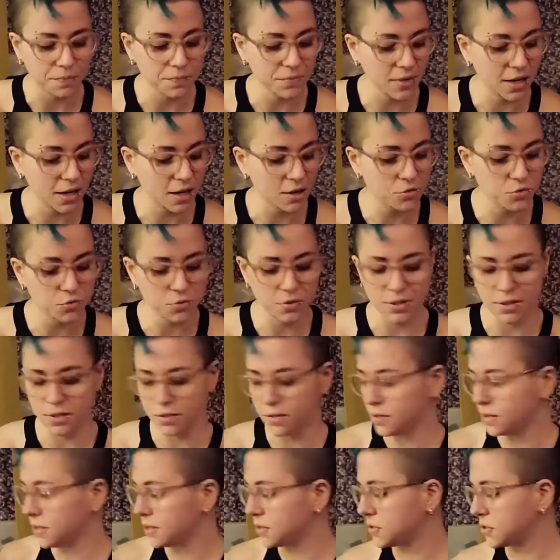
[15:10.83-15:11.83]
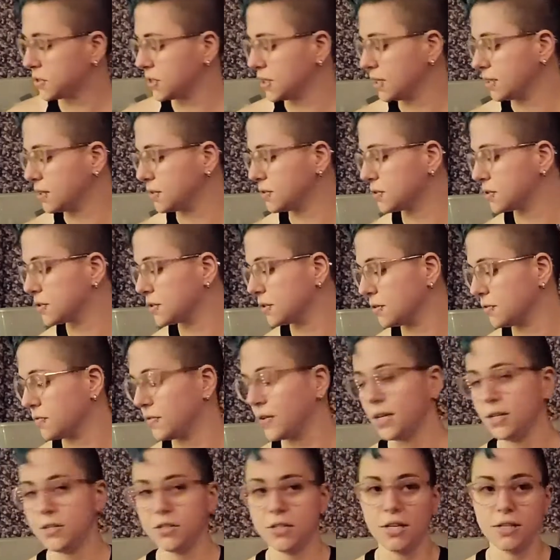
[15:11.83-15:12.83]
Adrian sees a
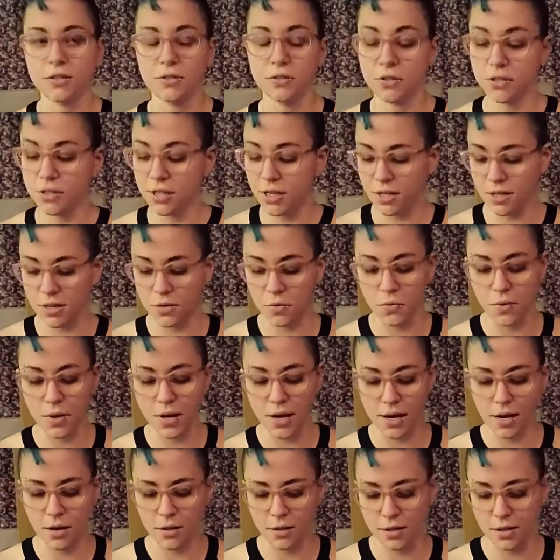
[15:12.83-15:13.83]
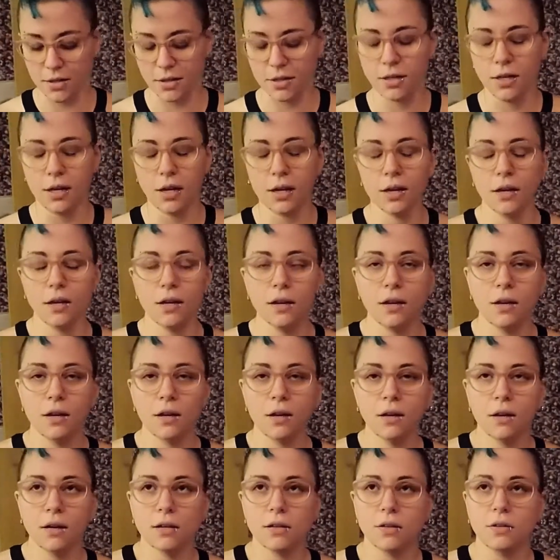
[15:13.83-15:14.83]
face he hasn't seen in a while, and he,
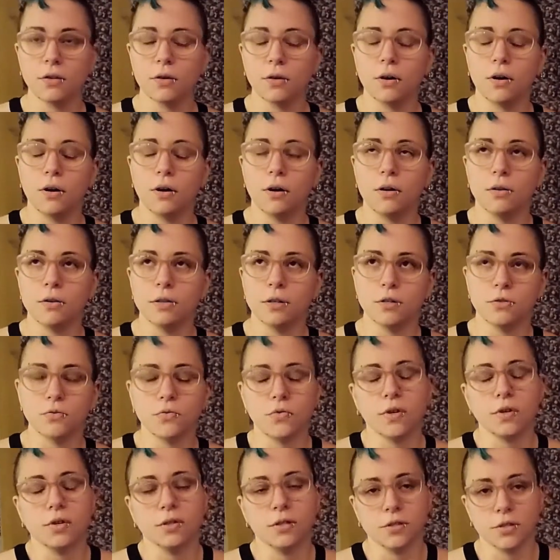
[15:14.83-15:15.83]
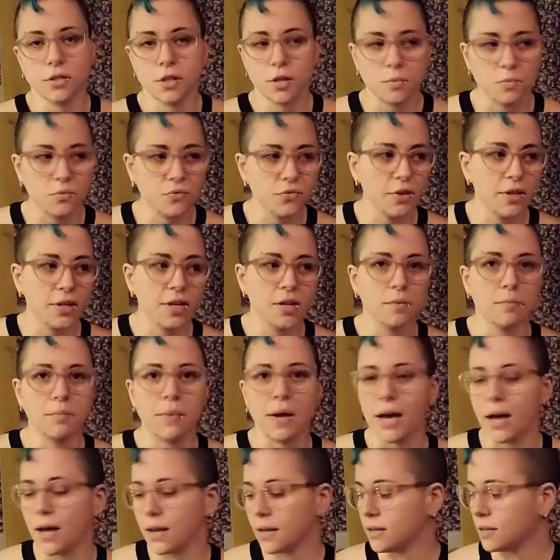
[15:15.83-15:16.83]
you know, all these feelings come flooding
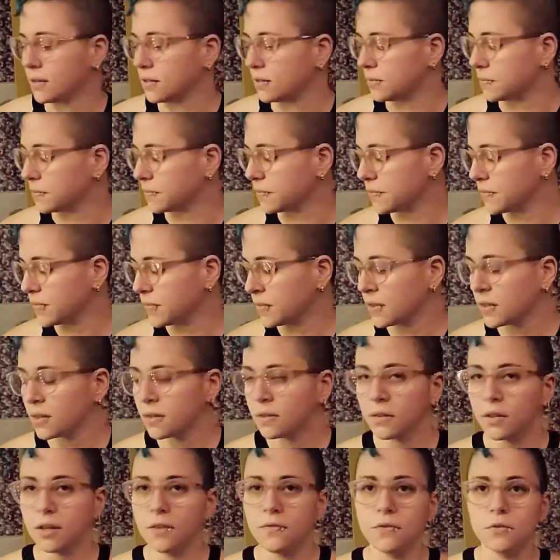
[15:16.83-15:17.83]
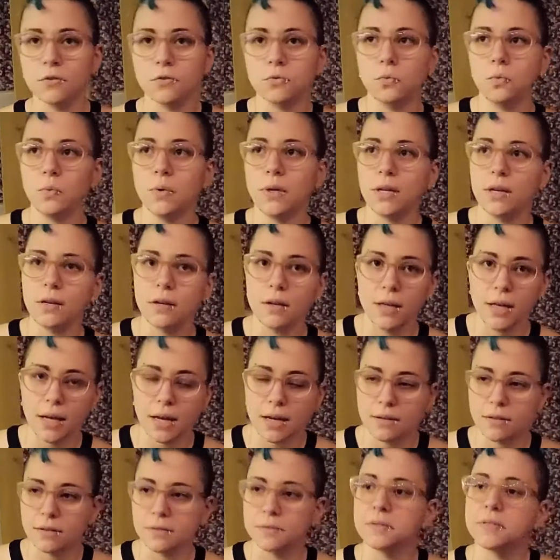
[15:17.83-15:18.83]
back, and he feels weak again
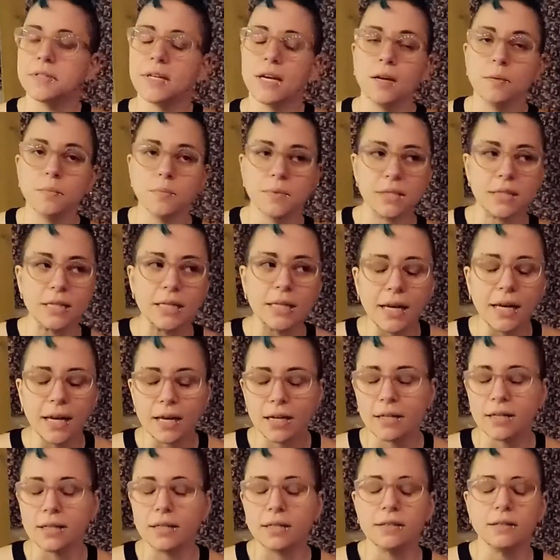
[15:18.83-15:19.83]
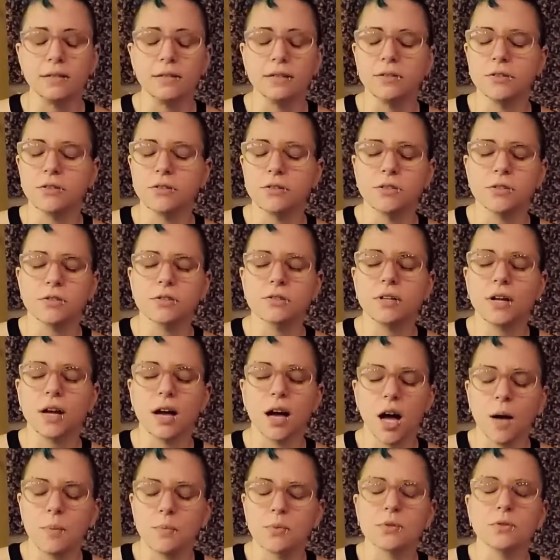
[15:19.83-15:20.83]
and tempted again, and it's just
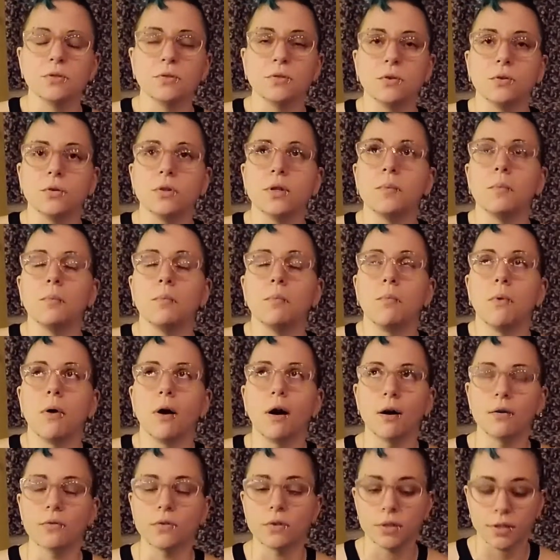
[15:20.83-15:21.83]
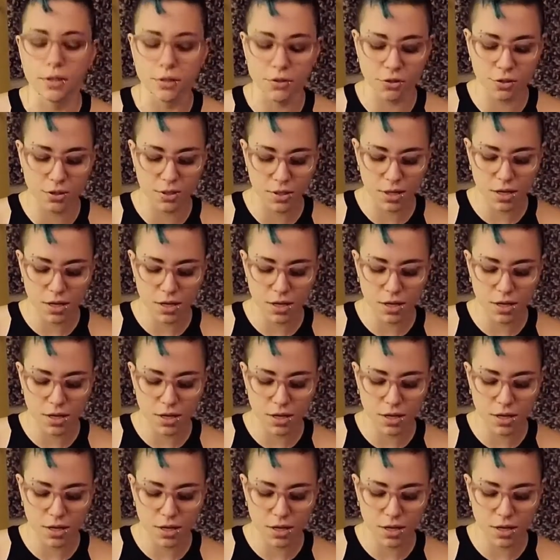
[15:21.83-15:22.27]
absolutely marvelous.